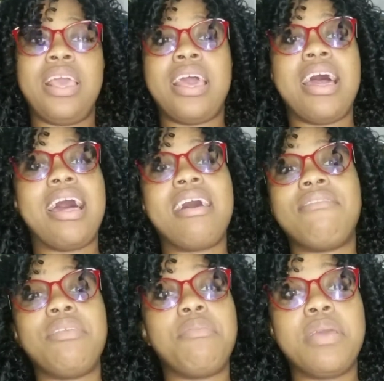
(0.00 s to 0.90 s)
I
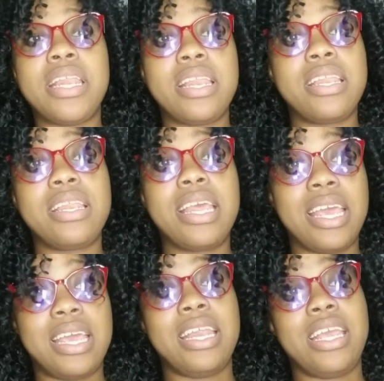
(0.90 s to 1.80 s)
haven't been
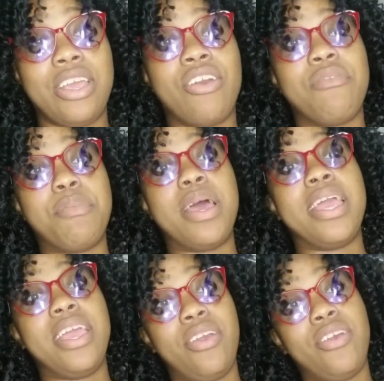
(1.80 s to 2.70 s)
taking care of
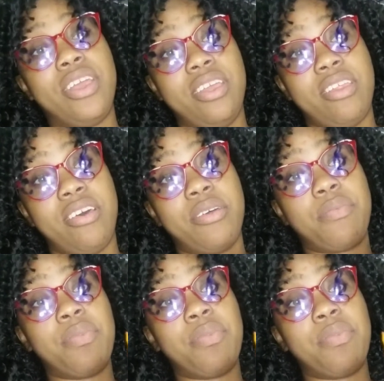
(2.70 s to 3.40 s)
my hair either.